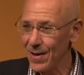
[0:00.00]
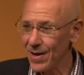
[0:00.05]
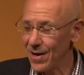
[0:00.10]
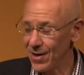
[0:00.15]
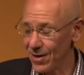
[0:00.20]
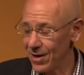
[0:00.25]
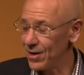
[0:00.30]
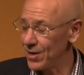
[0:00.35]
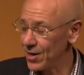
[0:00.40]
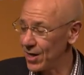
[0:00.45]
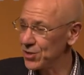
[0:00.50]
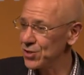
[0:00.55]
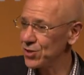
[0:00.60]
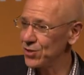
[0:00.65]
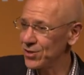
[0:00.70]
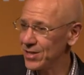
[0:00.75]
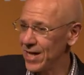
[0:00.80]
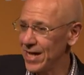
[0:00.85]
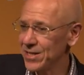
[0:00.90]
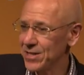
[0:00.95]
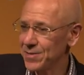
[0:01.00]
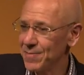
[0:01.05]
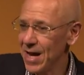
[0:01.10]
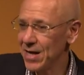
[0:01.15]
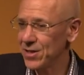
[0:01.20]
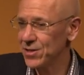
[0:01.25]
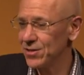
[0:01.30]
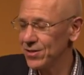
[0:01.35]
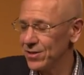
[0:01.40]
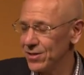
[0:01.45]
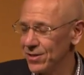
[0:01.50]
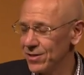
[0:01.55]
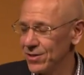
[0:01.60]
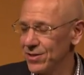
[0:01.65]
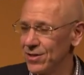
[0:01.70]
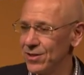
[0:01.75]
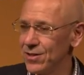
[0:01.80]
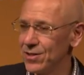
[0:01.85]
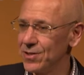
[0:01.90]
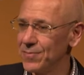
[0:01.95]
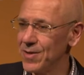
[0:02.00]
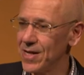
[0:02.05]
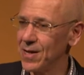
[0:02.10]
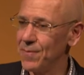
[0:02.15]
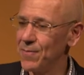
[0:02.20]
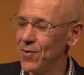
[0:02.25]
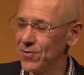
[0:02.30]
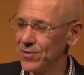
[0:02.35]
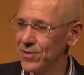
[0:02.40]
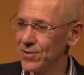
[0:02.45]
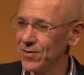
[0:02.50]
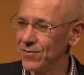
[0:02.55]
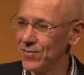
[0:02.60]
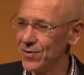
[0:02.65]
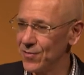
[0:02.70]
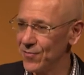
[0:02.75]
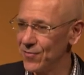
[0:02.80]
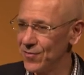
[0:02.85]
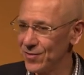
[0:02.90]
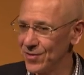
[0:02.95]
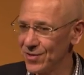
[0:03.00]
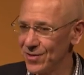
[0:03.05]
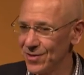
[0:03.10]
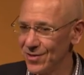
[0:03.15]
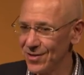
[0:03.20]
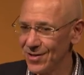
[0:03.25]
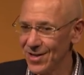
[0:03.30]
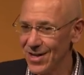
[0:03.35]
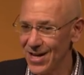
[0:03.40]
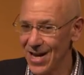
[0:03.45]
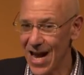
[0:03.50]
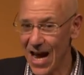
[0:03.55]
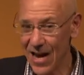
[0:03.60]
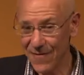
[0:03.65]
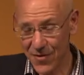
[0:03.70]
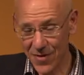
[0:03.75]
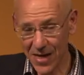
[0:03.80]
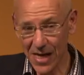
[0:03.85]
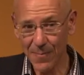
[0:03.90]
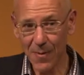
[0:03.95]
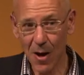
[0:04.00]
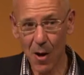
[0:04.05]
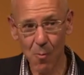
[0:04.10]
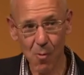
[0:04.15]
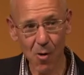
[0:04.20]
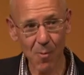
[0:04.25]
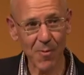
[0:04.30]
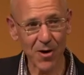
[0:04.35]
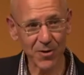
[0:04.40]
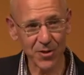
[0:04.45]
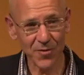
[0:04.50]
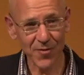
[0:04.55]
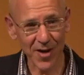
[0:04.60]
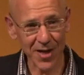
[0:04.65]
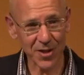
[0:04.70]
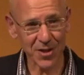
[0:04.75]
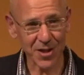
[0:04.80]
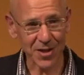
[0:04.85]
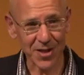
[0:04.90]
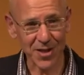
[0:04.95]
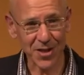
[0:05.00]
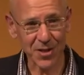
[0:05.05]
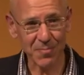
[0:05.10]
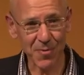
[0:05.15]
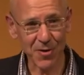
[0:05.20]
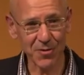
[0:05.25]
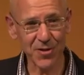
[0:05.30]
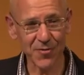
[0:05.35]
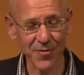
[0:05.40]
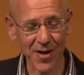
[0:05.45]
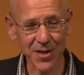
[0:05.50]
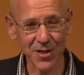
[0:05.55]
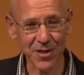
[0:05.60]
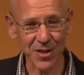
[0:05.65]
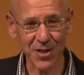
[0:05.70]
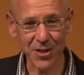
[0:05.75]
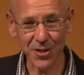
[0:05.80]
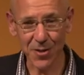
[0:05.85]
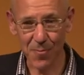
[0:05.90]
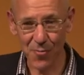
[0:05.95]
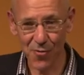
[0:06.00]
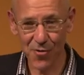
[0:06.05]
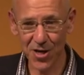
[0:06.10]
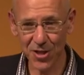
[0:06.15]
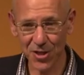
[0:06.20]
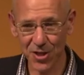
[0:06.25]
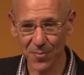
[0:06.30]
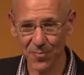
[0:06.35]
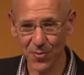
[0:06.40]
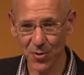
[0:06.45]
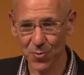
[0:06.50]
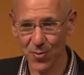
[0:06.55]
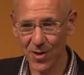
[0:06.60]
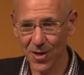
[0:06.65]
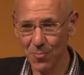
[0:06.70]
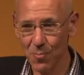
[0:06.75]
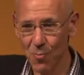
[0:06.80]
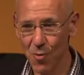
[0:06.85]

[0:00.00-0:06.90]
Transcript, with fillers: I, I should take some action to, to, to make a positive difference. And if you think about what motivation is, motivation is the pressure between